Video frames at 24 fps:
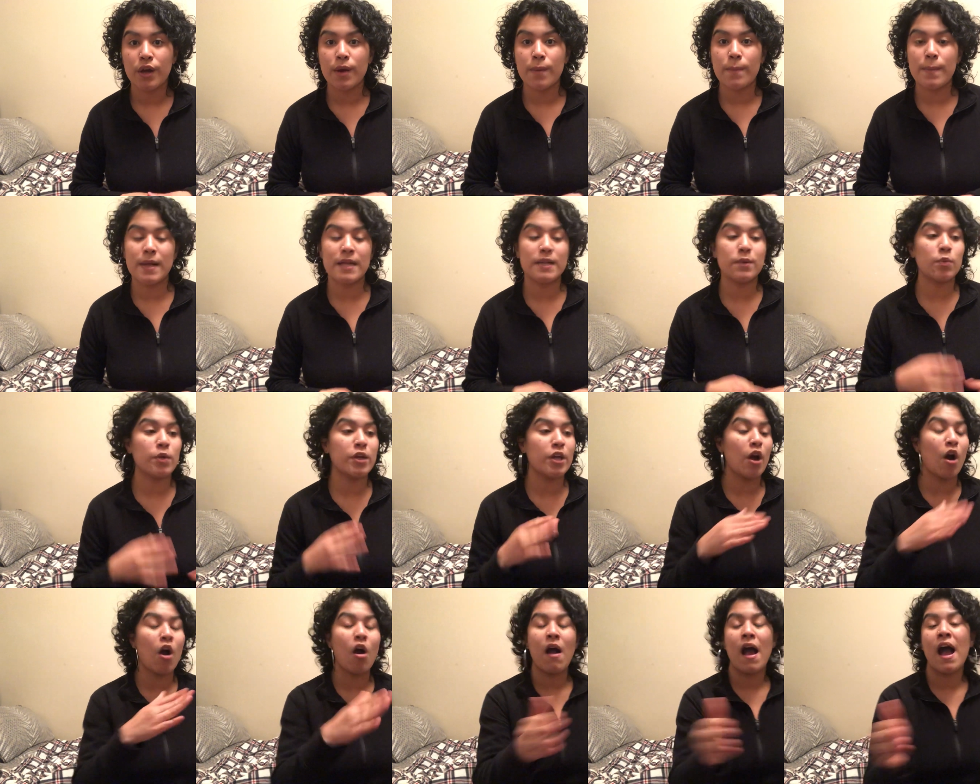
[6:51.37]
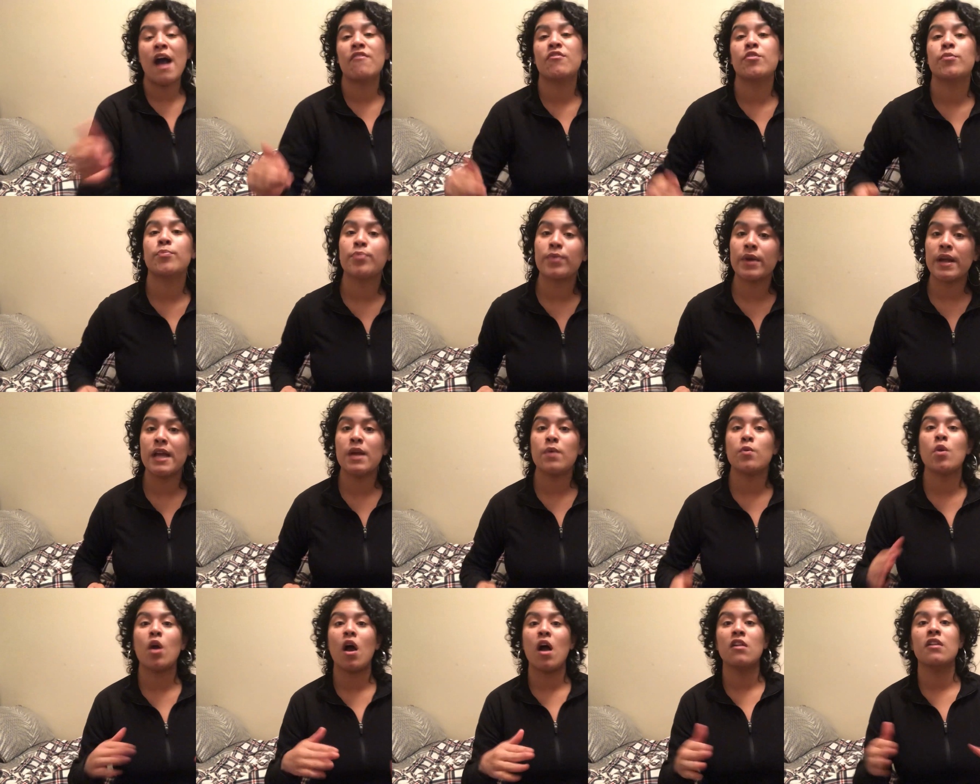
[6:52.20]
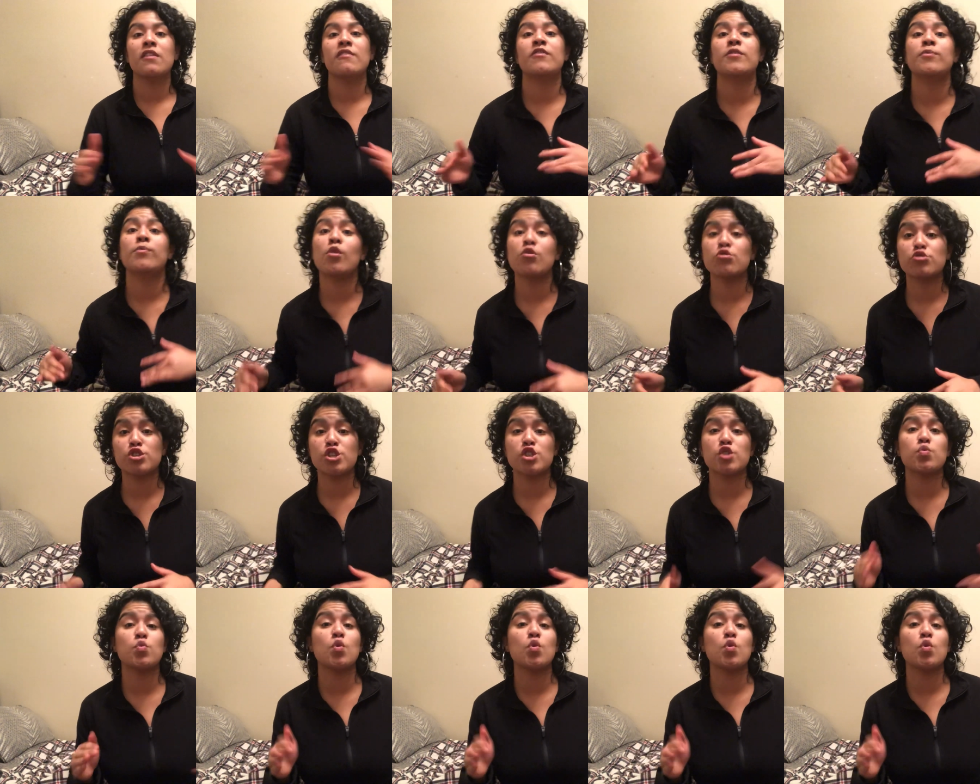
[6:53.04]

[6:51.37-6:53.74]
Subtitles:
Man, we all have a brain, we all have emotions,